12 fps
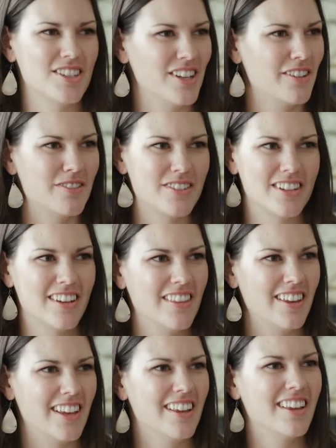shift
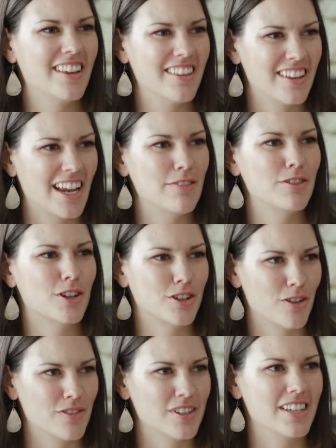that I've
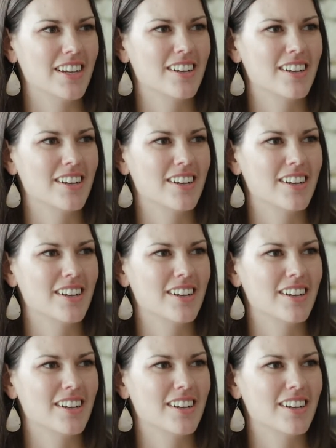learned over the